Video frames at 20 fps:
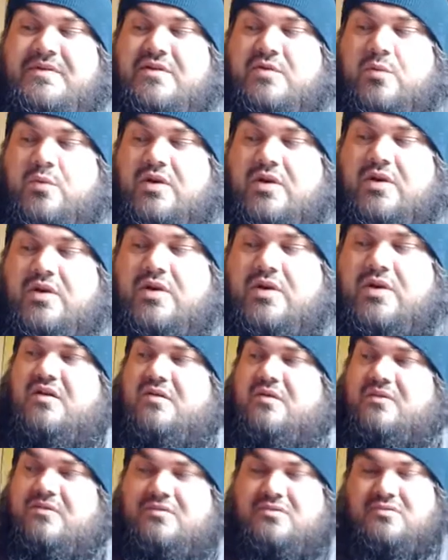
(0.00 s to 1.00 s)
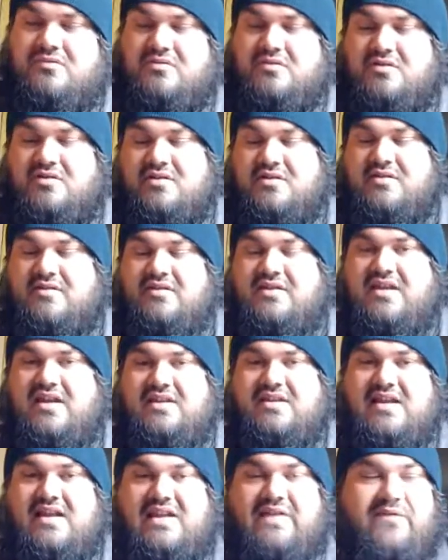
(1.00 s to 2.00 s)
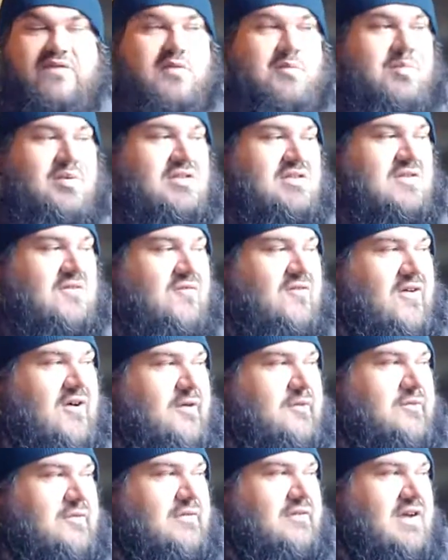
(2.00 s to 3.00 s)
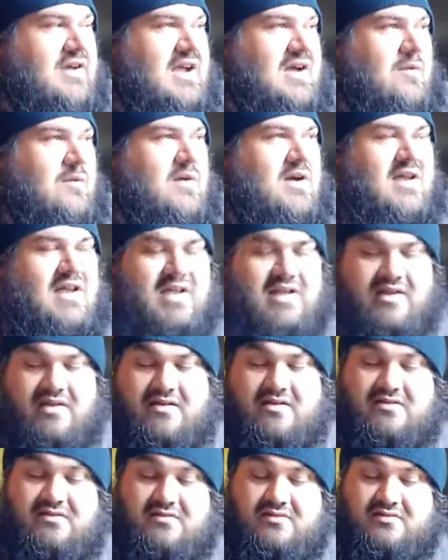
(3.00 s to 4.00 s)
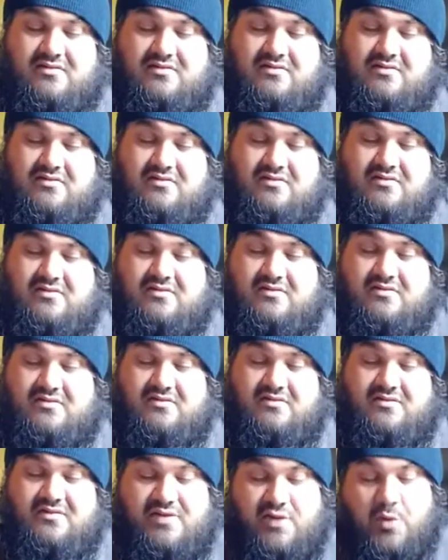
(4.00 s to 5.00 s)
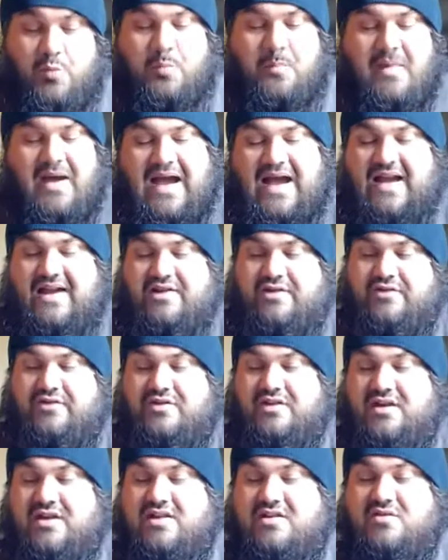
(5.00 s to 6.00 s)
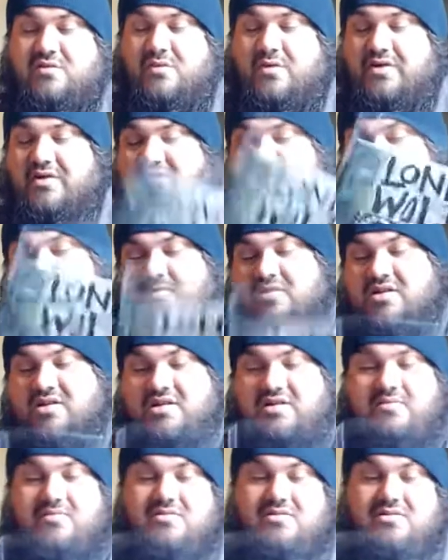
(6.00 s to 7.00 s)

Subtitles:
window, and like if you put the phone the right way, you could get it to work sometimes.